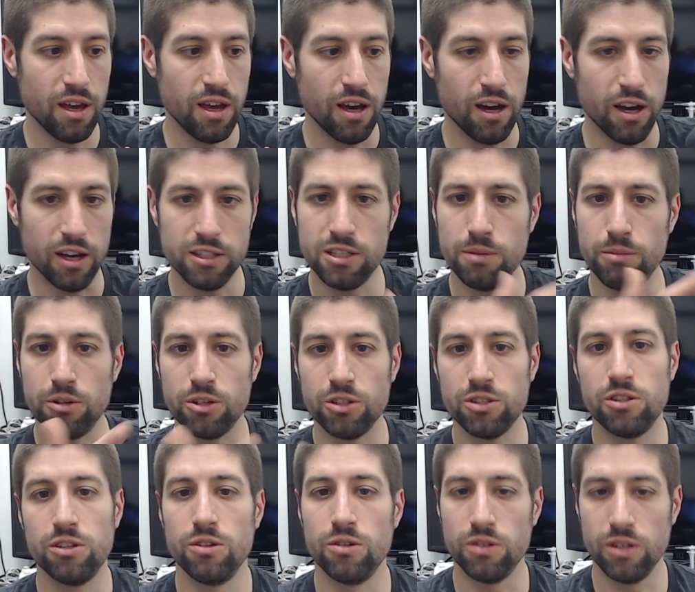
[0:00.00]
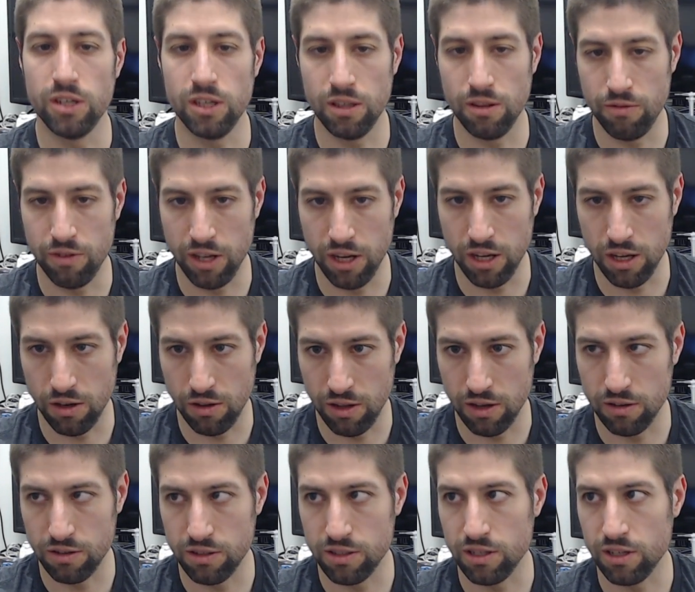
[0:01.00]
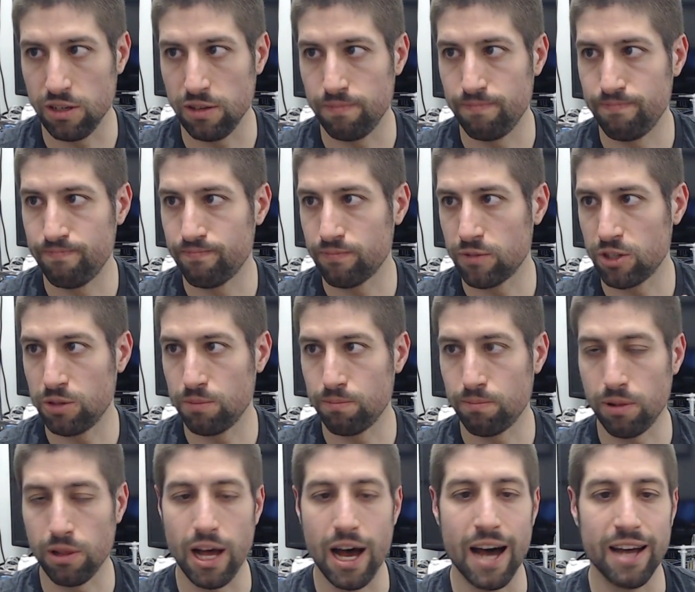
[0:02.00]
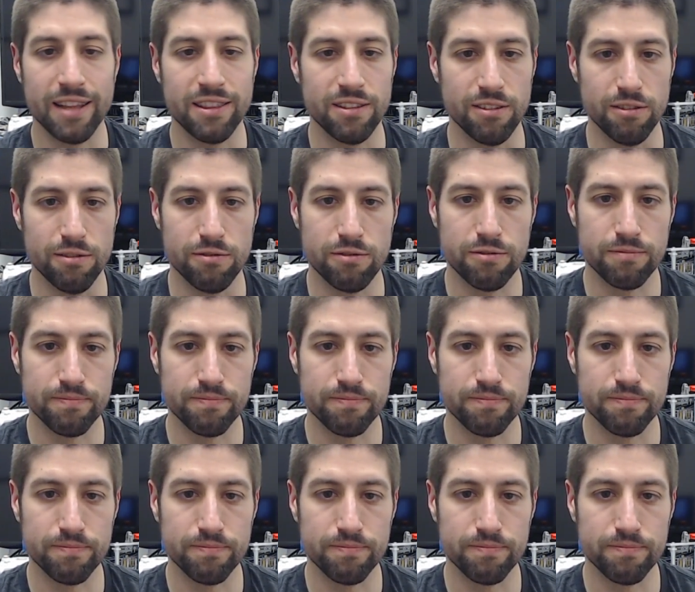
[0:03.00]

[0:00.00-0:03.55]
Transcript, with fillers: Similar to in the video, there was a plot of